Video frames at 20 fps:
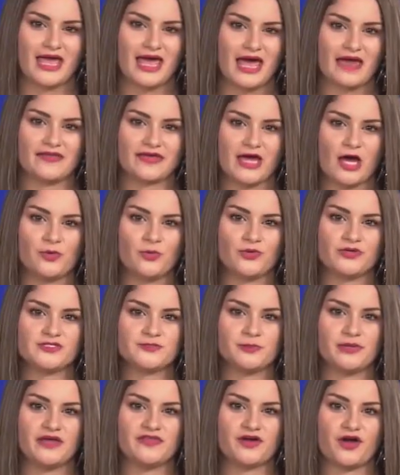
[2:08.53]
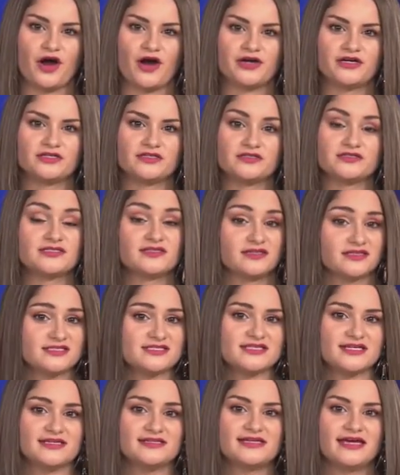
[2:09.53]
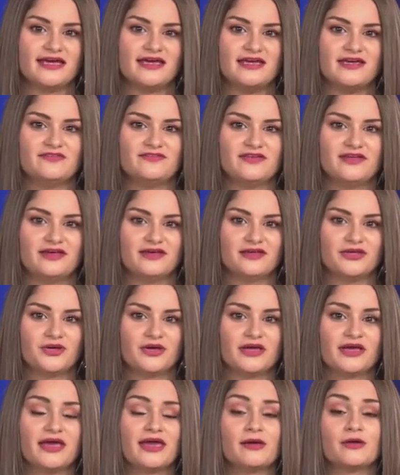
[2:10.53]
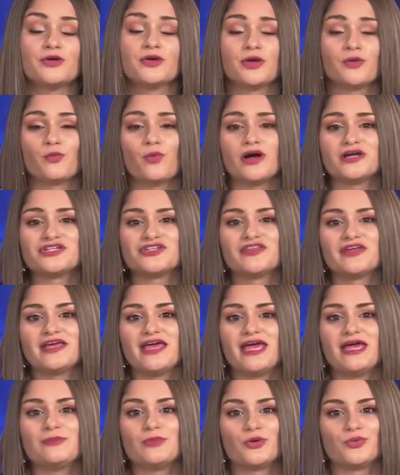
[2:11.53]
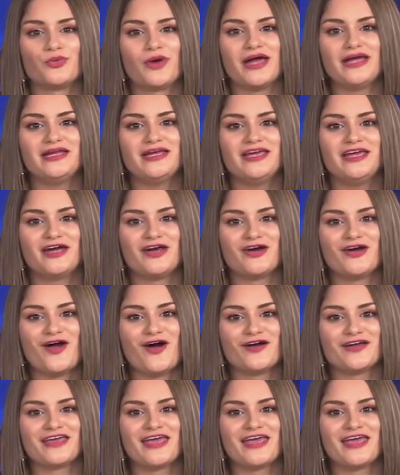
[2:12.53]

And the Cowboys play the Cardinals this Sunday evening. You can watch the game right here on